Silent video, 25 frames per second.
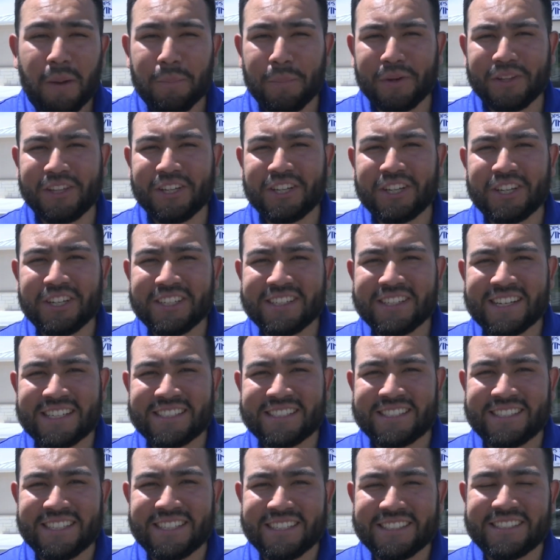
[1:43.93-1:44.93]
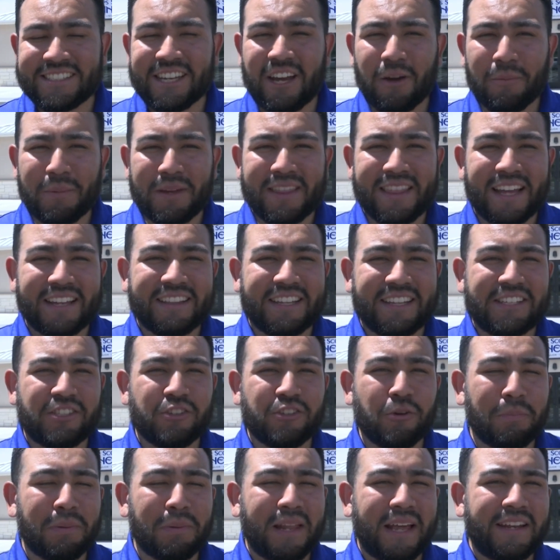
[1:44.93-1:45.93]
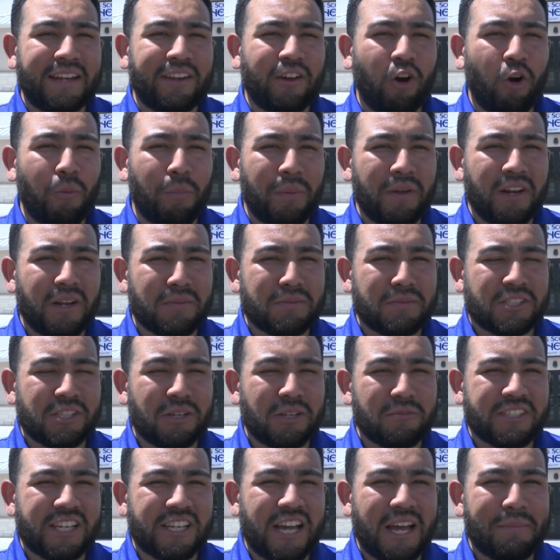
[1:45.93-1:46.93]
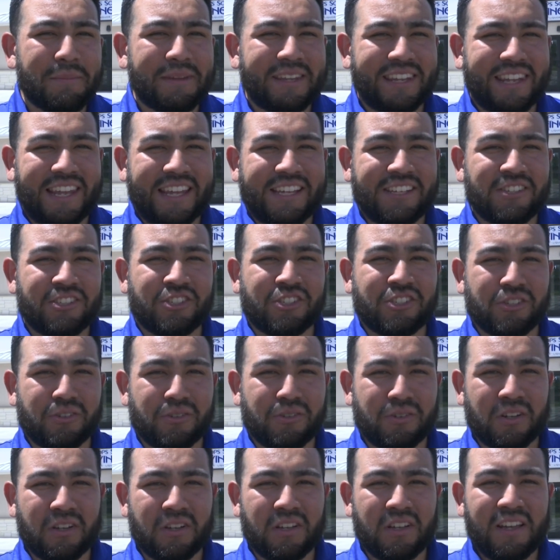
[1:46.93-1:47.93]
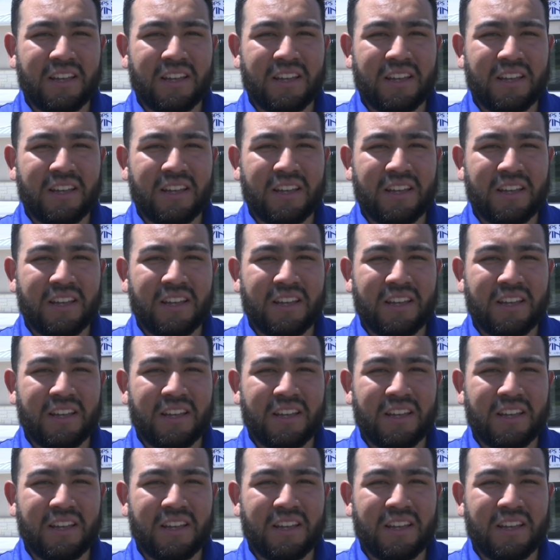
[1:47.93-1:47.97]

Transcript: but the Goodnights did tell me that they do plan to open up sometime in late June.